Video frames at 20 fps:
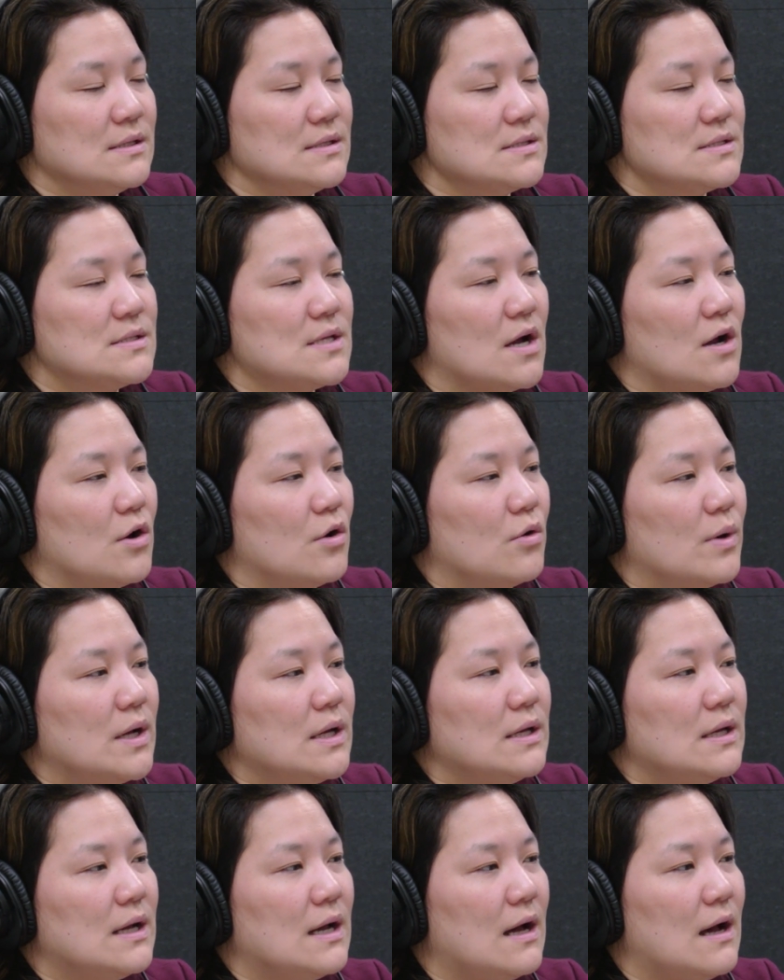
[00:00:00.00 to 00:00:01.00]
So
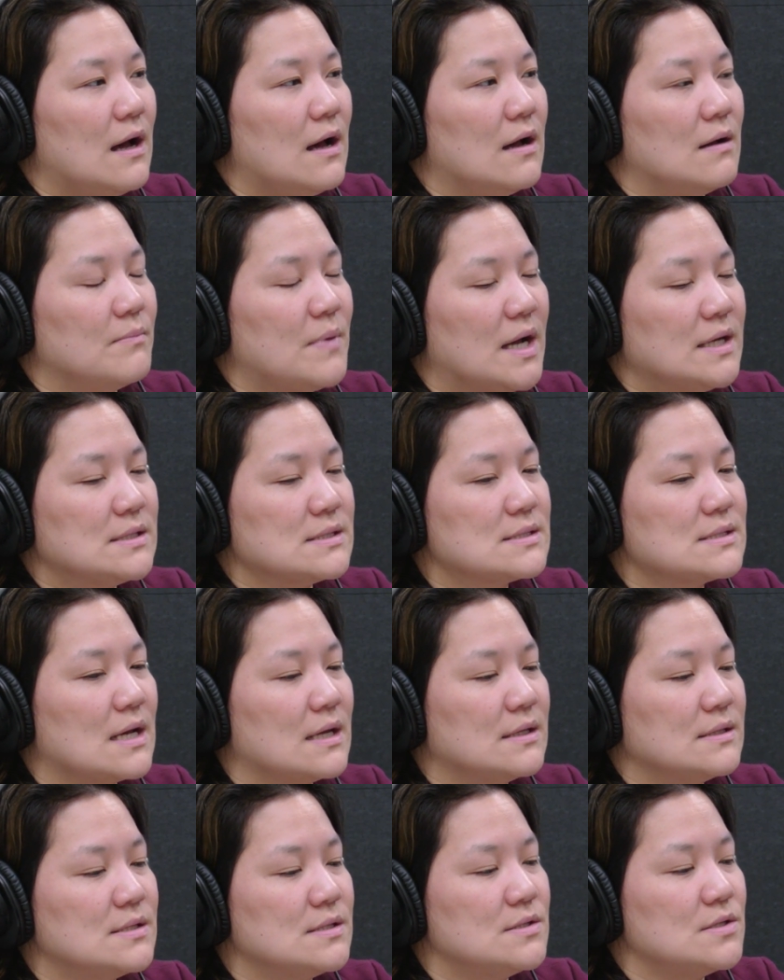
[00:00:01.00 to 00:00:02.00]
I
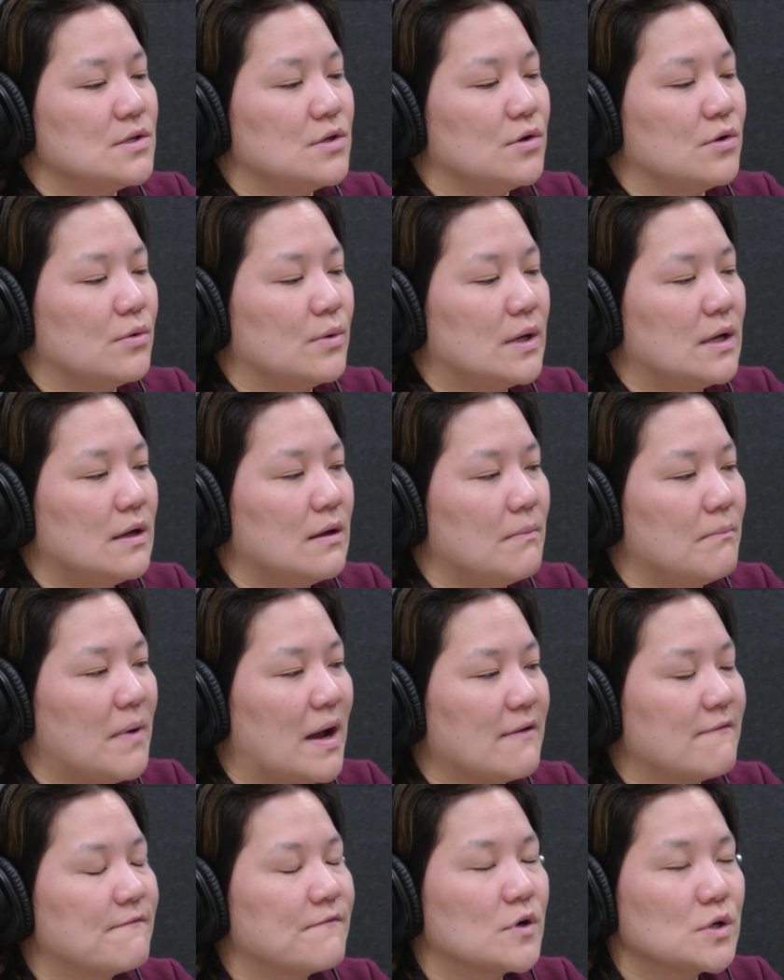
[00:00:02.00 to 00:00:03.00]
decided to do
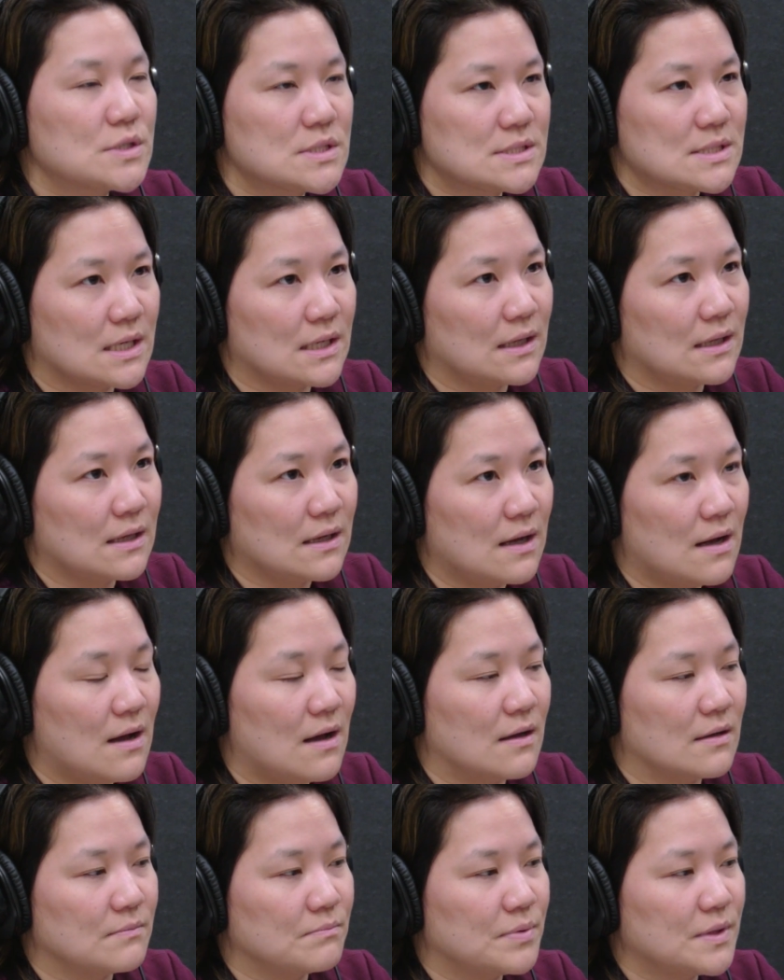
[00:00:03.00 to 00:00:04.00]
my first study
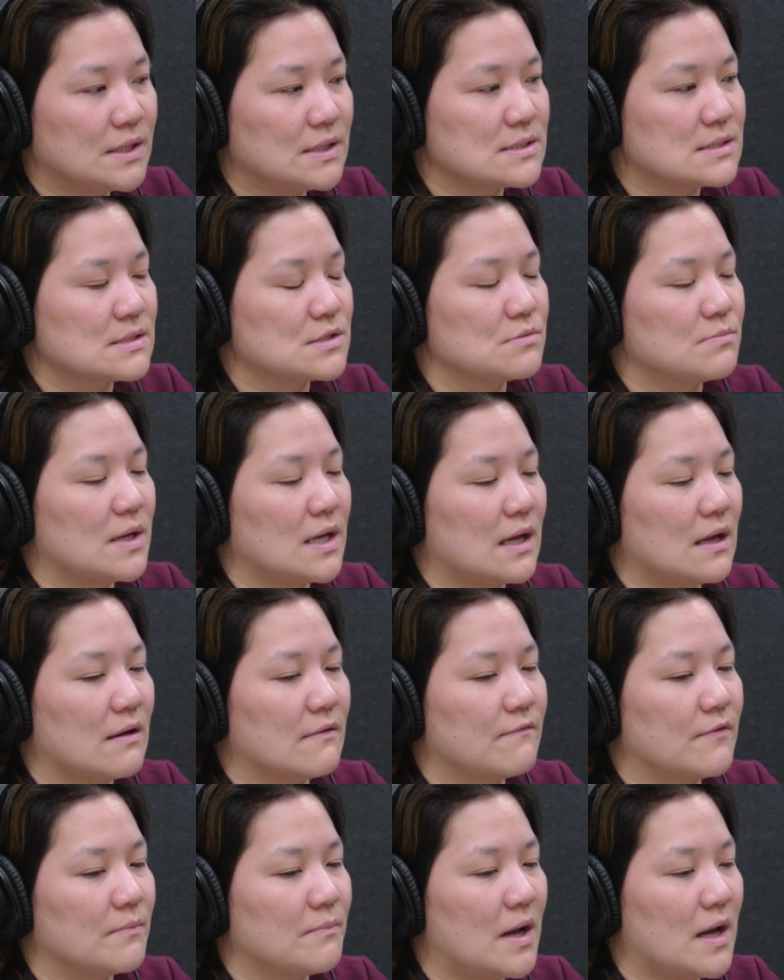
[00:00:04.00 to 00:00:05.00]
on plea
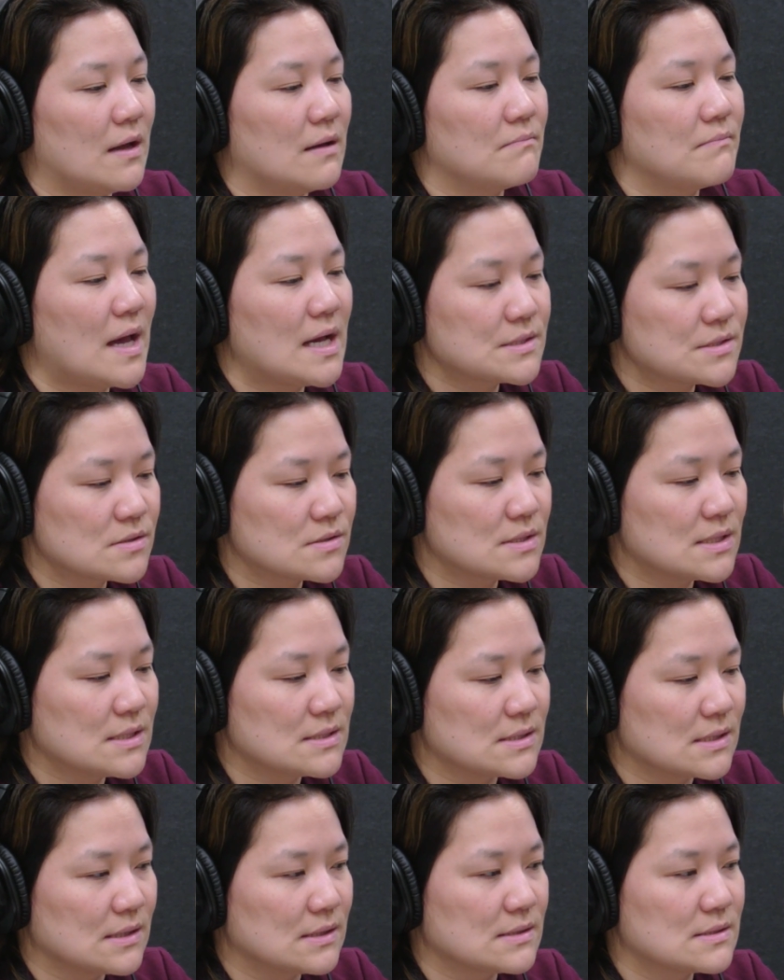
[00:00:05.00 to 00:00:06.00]
decision-making for my master's
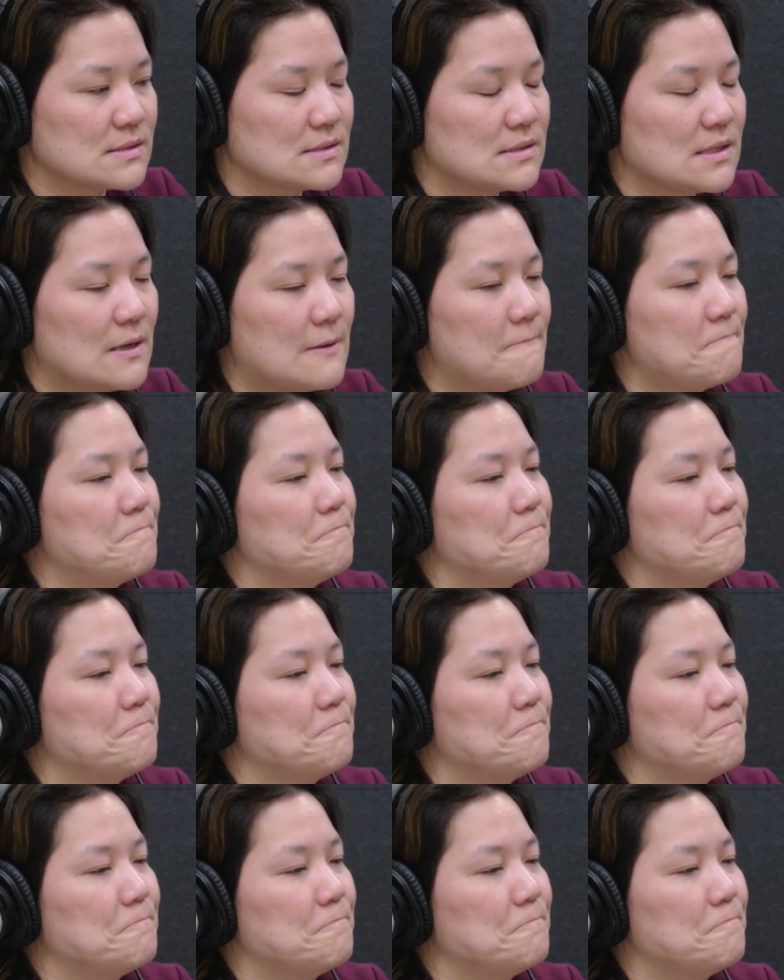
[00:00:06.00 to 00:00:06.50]
thesis.